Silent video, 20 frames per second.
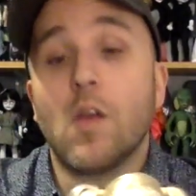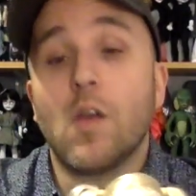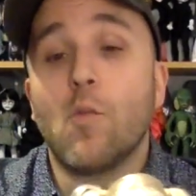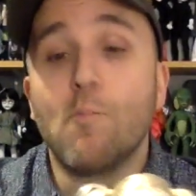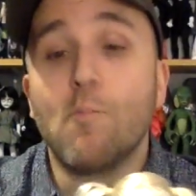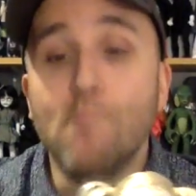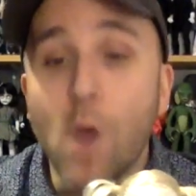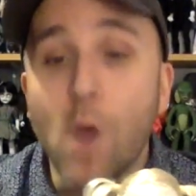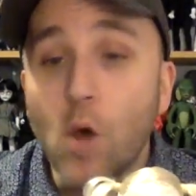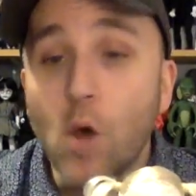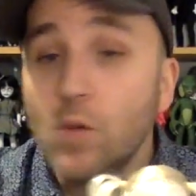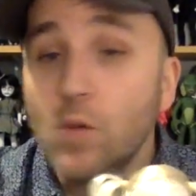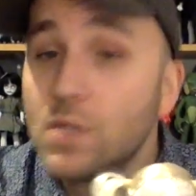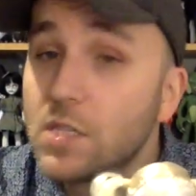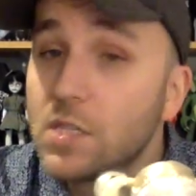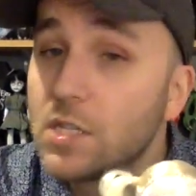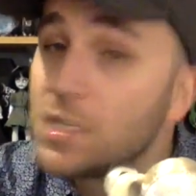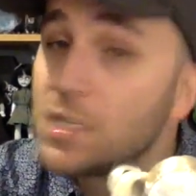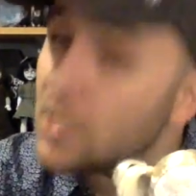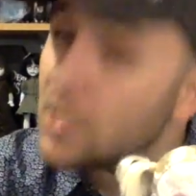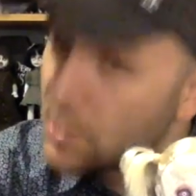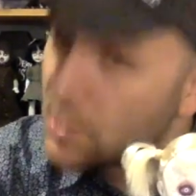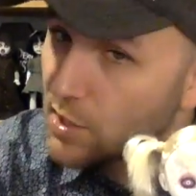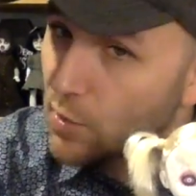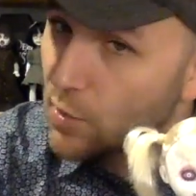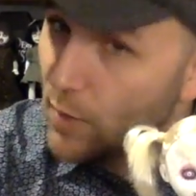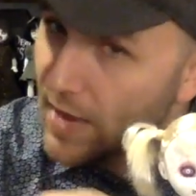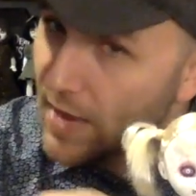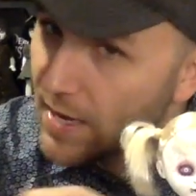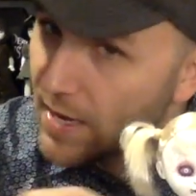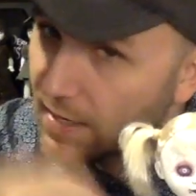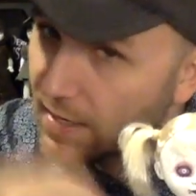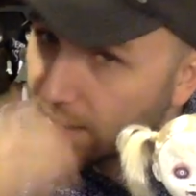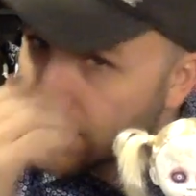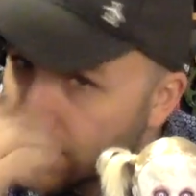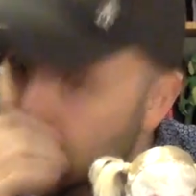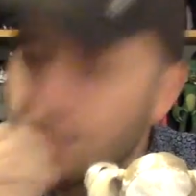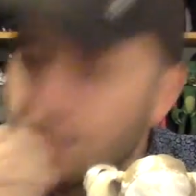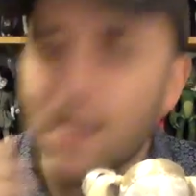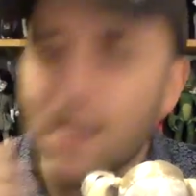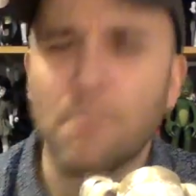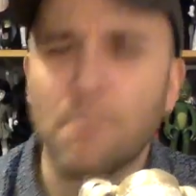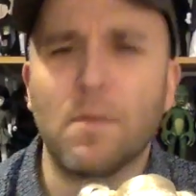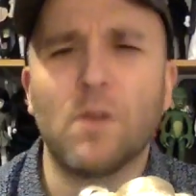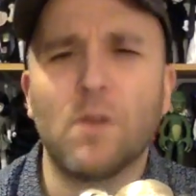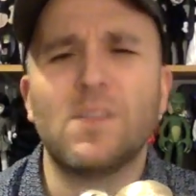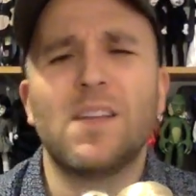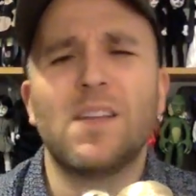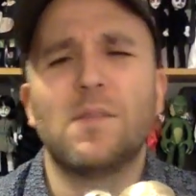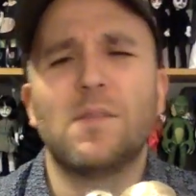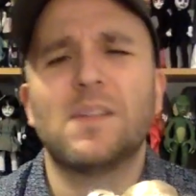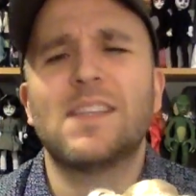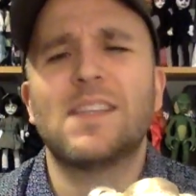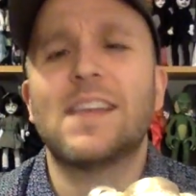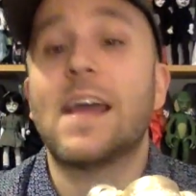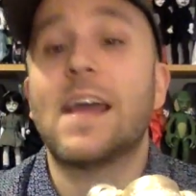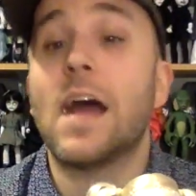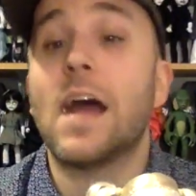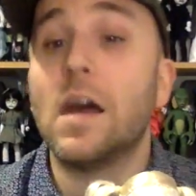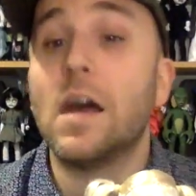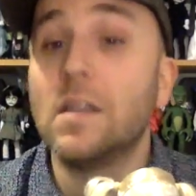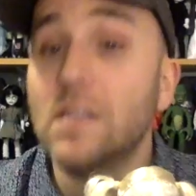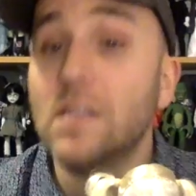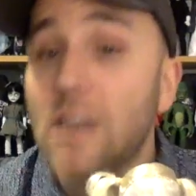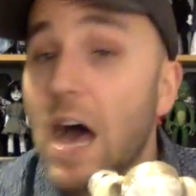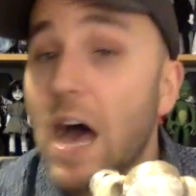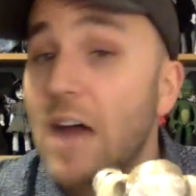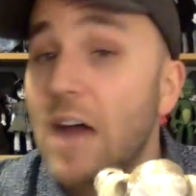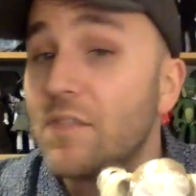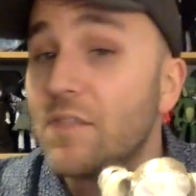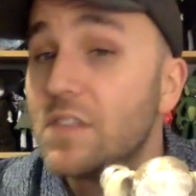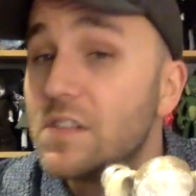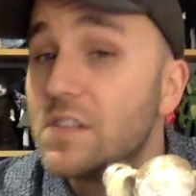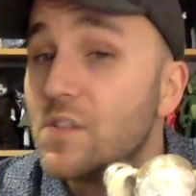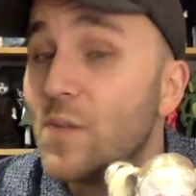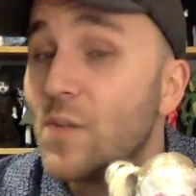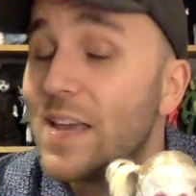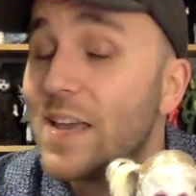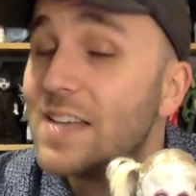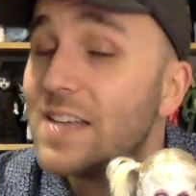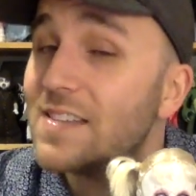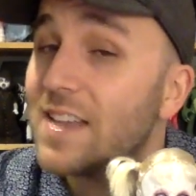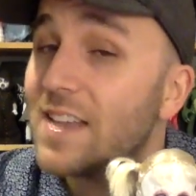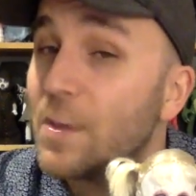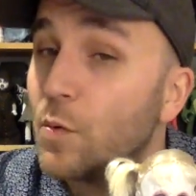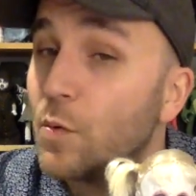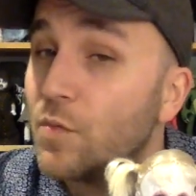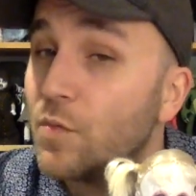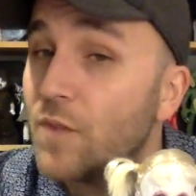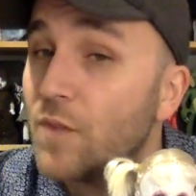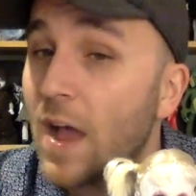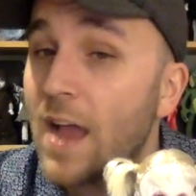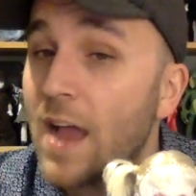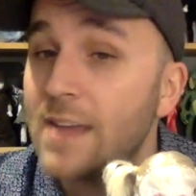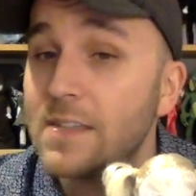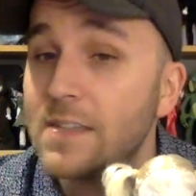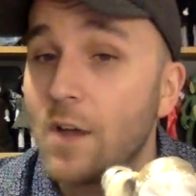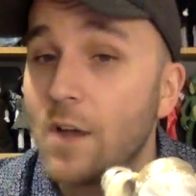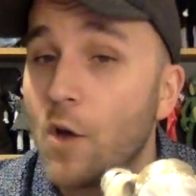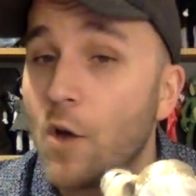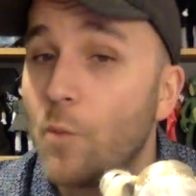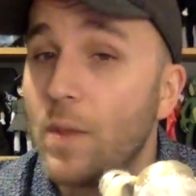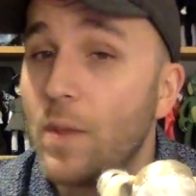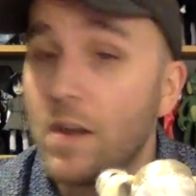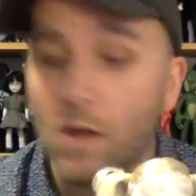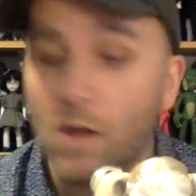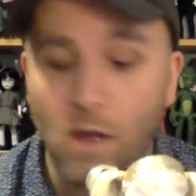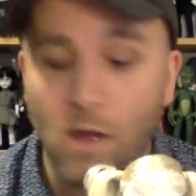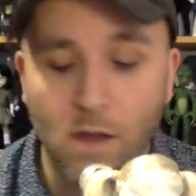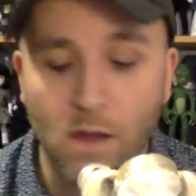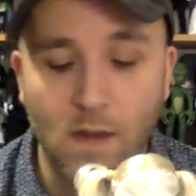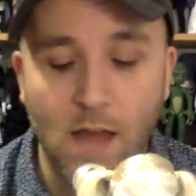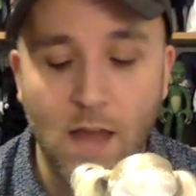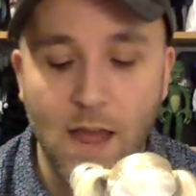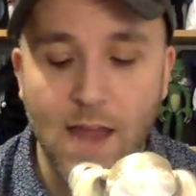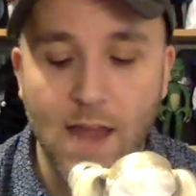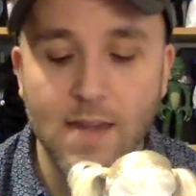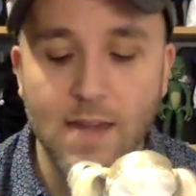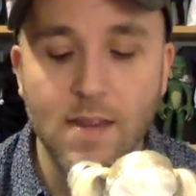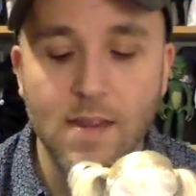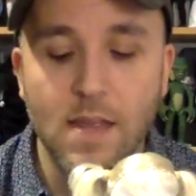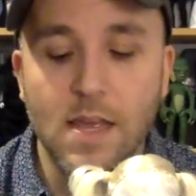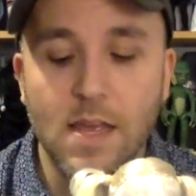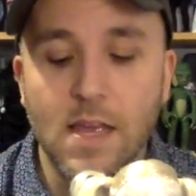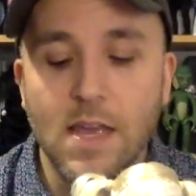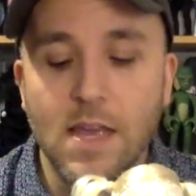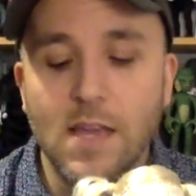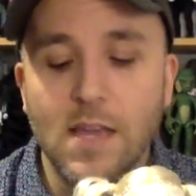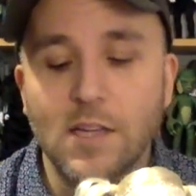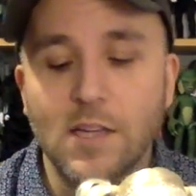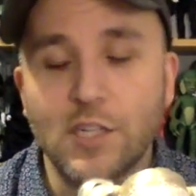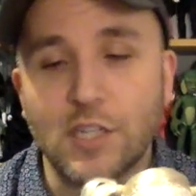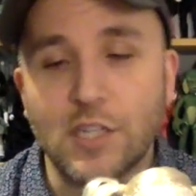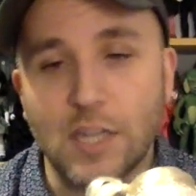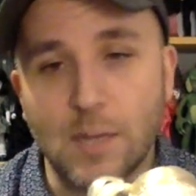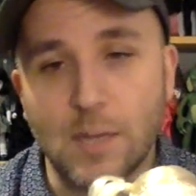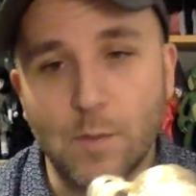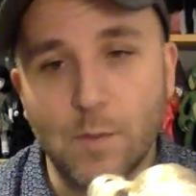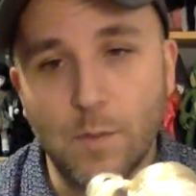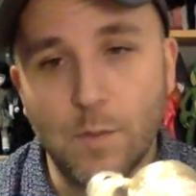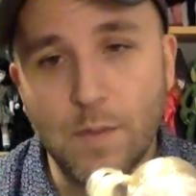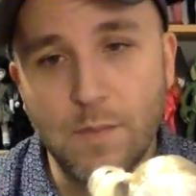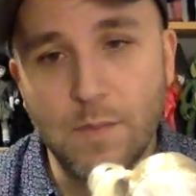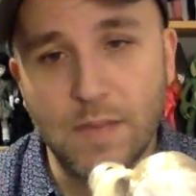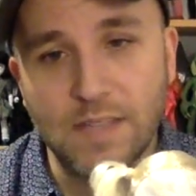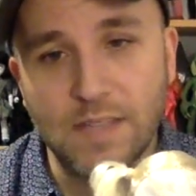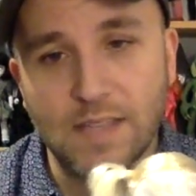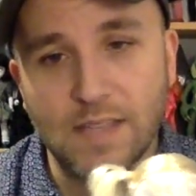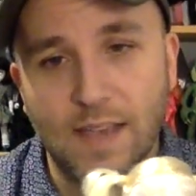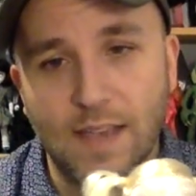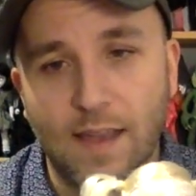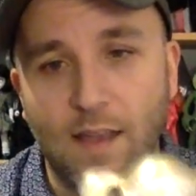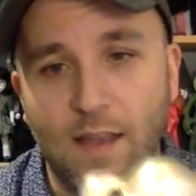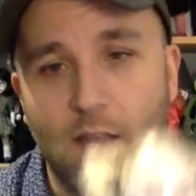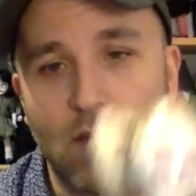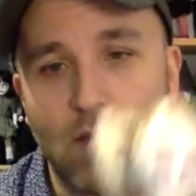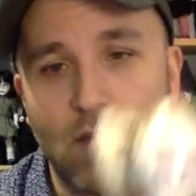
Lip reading: most squeaks, not most, I don't want to say that, a lot of the squeaks that you will find open online, she will be missing